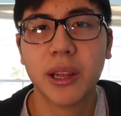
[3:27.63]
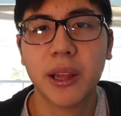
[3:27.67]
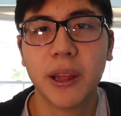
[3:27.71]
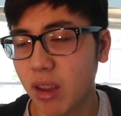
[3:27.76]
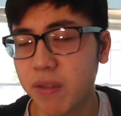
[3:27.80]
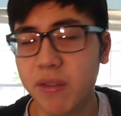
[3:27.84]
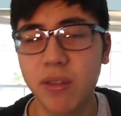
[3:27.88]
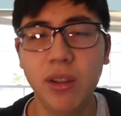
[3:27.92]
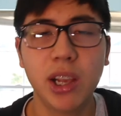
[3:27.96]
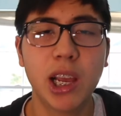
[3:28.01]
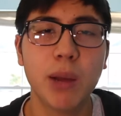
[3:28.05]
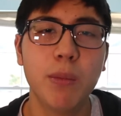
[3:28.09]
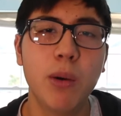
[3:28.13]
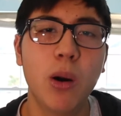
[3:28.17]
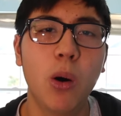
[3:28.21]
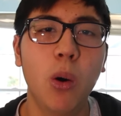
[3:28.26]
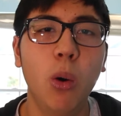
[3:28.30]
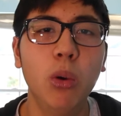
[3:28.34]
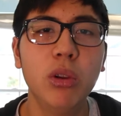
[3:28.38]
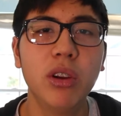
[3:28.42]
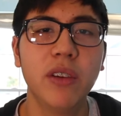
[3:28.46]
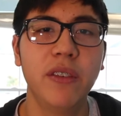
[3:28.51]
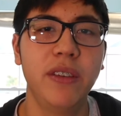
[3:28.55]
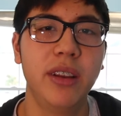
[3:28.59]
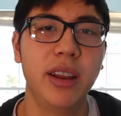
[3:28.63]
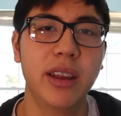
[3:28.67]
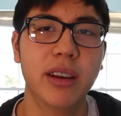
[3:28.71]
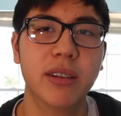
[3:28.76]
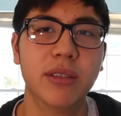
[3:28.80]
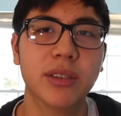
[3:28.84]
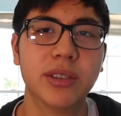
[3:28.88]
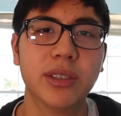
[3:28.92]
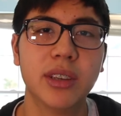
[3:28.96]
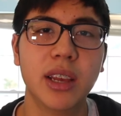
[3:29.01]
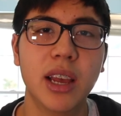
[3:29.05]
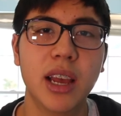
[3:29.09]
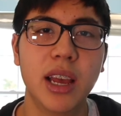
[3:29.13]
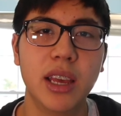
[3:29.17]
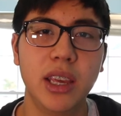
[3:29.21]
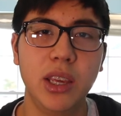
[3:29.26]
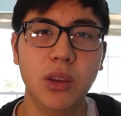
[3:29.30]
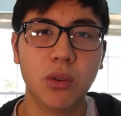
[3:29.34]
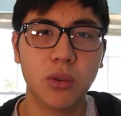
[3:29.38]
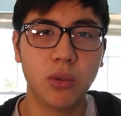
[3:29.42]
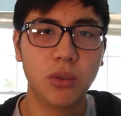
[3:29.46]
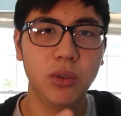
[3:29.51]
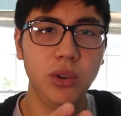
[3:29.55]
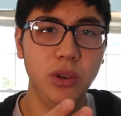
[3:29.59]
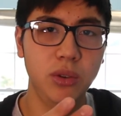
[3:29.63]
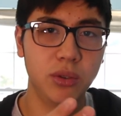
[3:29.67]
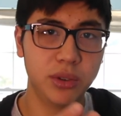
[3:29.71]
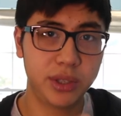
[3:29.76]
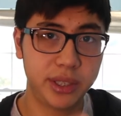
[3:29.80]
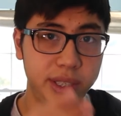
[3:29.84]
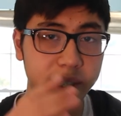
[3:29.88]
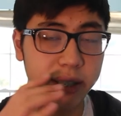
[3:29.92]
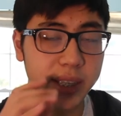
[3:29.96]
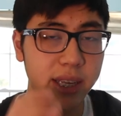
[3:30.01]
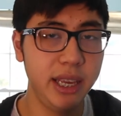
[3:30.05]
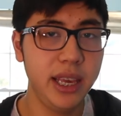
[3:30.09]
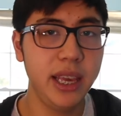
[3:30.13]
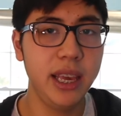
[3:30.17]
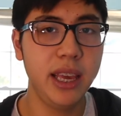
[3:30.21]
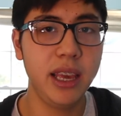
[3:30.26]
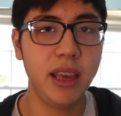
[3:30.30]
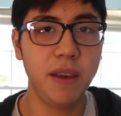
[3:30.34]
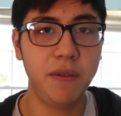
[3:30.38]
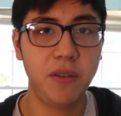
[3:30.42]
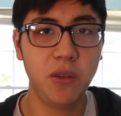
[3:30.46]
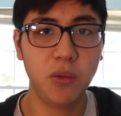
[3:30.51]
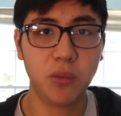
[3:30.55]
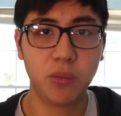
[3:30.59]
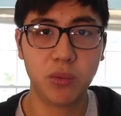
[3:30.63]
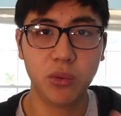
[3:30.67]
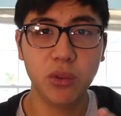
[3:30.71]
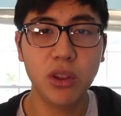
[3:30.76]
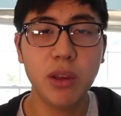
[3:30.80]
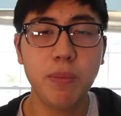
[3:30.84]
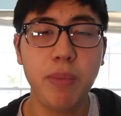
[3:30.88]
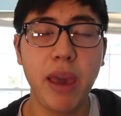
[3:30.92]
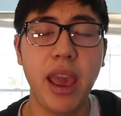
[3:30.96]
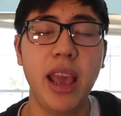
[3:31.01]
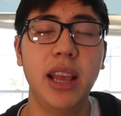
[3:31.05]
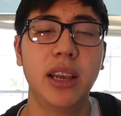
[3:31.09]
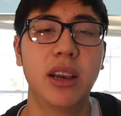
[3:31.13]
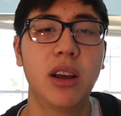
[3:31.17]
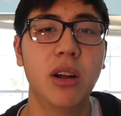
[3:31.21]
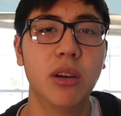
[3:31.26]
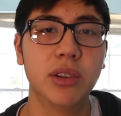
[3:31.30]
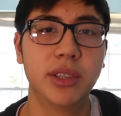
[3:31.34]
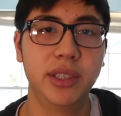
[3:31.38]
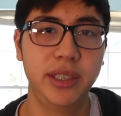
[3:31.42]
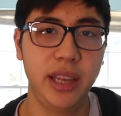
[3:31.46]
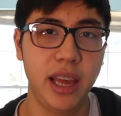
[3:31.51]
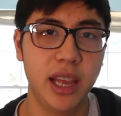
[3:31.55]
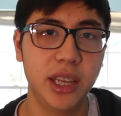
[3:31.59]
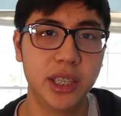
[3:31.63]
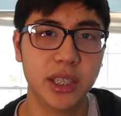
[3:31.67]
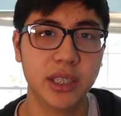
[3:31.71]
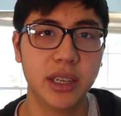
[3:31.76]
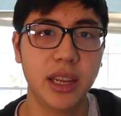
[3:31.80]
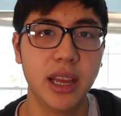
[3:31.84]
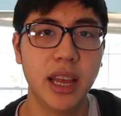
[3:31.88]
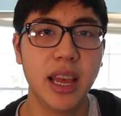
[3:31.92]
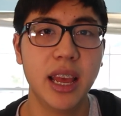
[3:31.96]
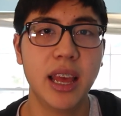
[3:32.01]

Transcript: If you look at my older videos, you'll see, if you really pay close attention,